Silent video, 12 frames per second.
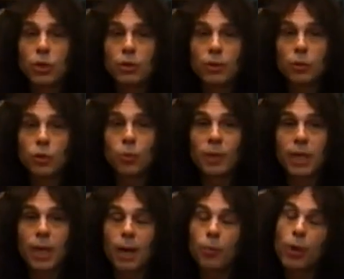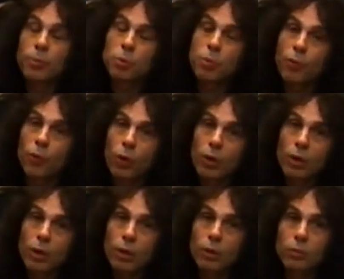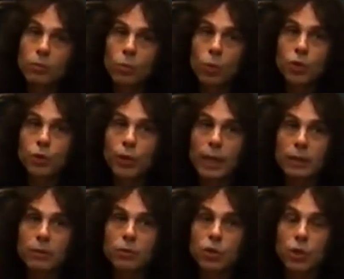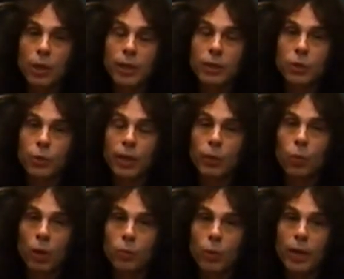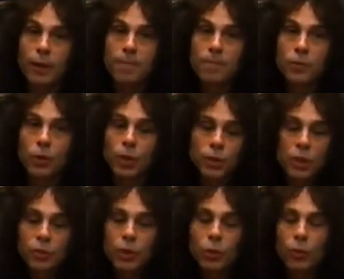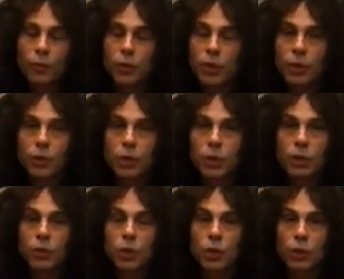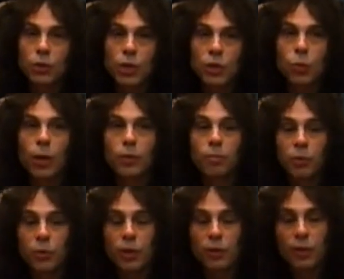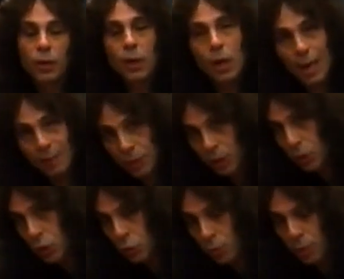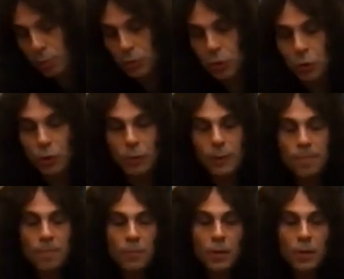There were too many cobwebs before. Once you get stuck into doing it one way, you continue to do it for years and years and years. That's why the beauty of having these new people to do it with.